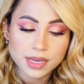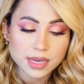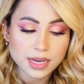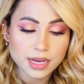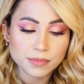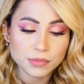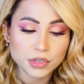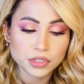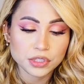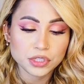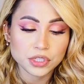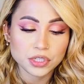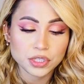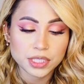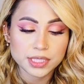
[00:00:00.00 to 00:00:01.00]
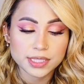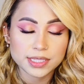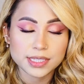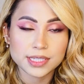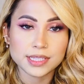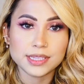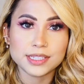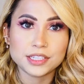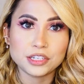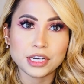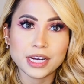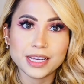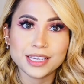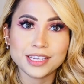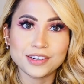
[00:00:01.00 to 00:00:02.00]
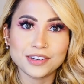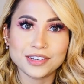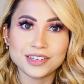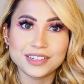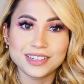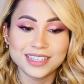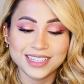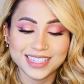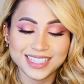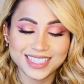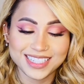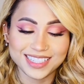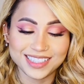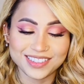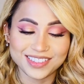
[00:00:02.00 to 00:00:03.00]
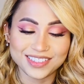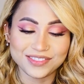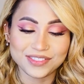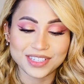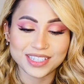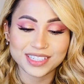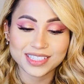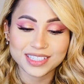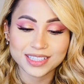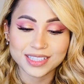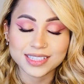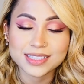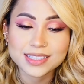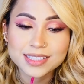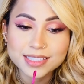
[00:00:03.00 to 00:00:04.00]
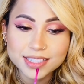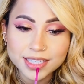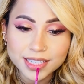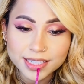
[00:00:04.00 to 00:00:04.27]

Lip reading: I'm not sure it's still drying or still gonna work. Let's try